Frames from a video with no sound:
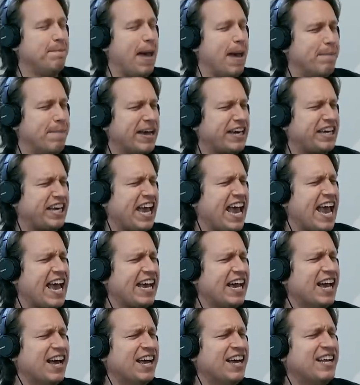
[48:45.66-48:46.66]

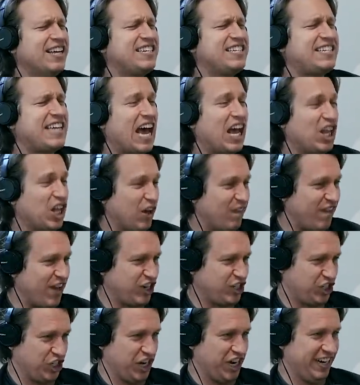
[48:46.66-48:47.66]
mimicking
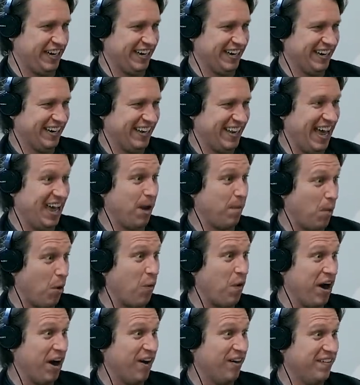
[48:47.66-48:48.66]
television. Art. And I'm
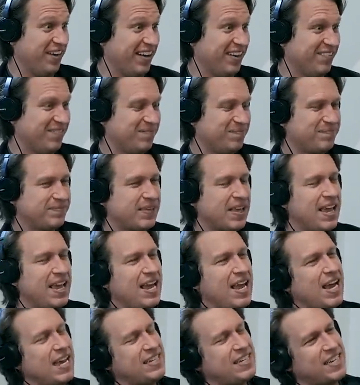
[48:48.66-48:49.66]
aware of it.
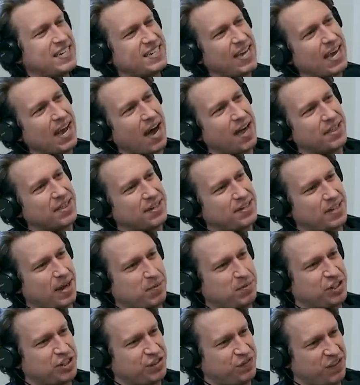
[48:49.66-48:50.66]
It's because I got in the
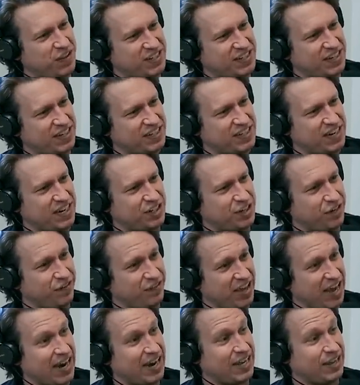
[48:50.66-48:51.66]
tub just for the sensation of
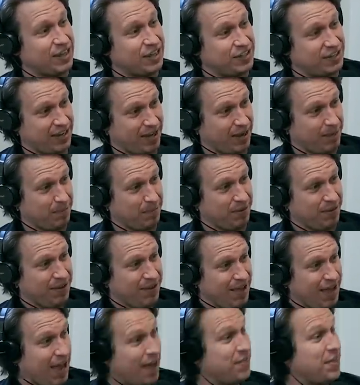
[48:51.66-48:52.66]
getting in the tub.
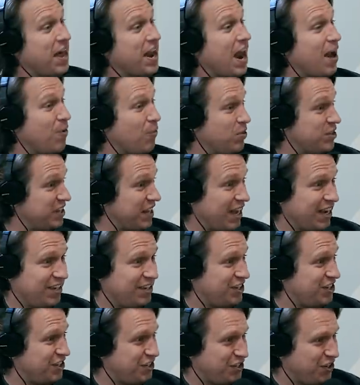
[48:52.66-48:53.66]
Yeah. And then I was like,
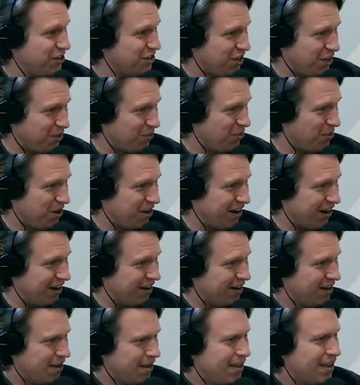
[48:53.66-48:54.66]
just turn on the water.
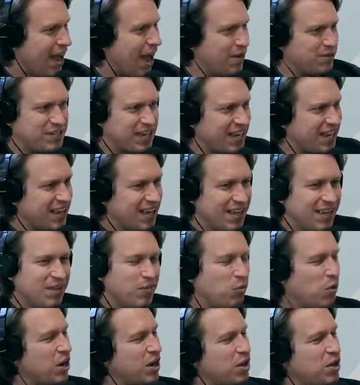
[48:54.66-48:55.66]
Yeah. I was like,
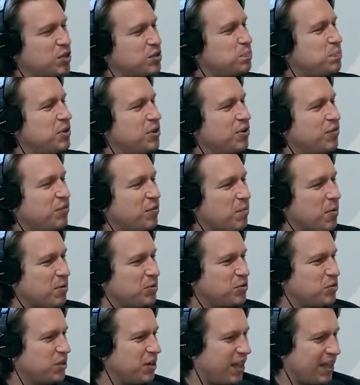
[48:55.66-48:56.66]
one of those beautiful
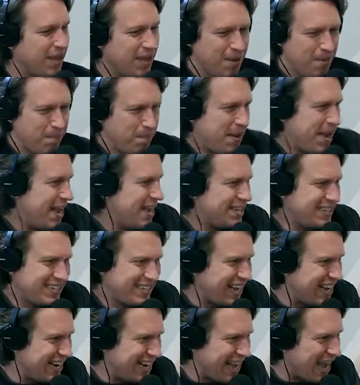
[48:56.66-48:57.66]
moments where you're like, pants
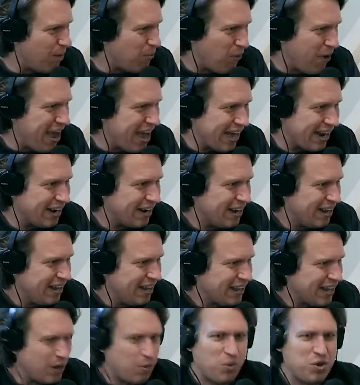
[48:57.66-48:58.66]
can get wet.
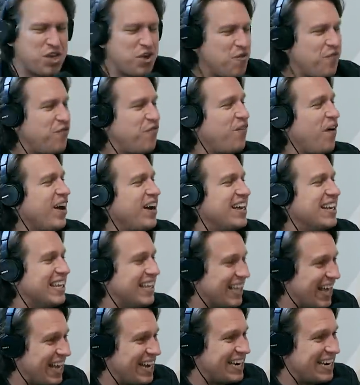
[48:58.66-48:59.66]
Yes. Like, will you fucking
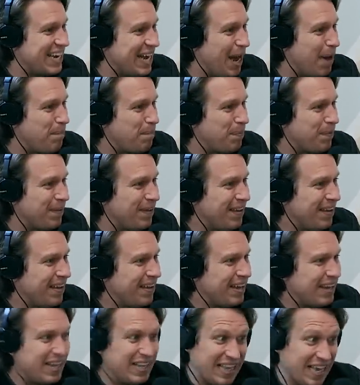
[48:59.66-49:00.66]
lighten up? Yeah,
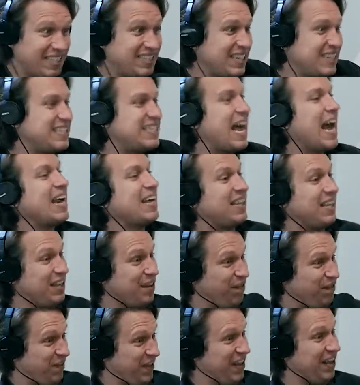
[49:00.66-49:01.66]
yeah, yeah. That's exactly the
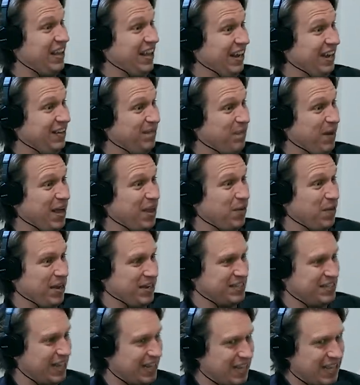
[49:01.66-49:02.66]
feeling, by the way.
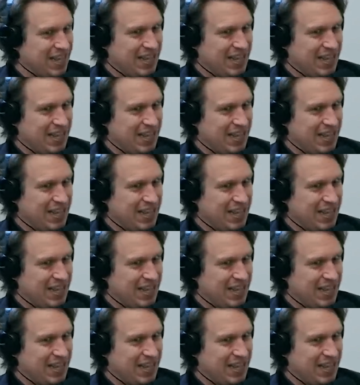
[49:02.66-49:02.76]
It's like